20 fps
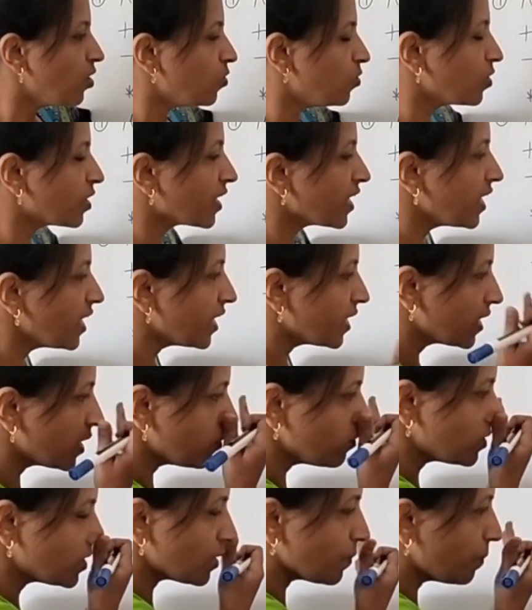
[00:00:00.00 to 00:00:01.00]
Okay,
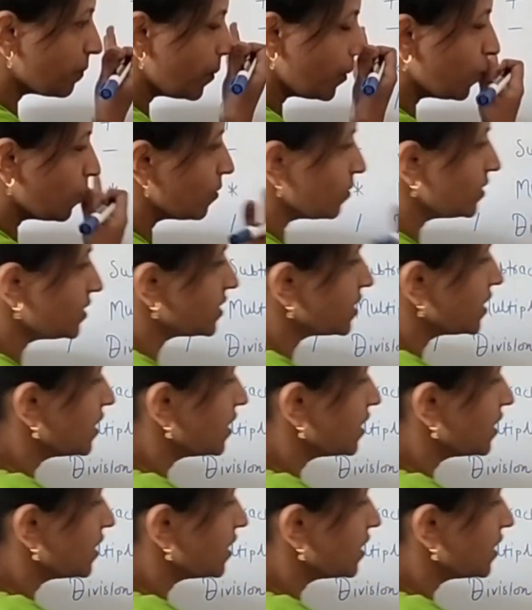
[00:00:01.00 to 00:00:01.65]
now suppose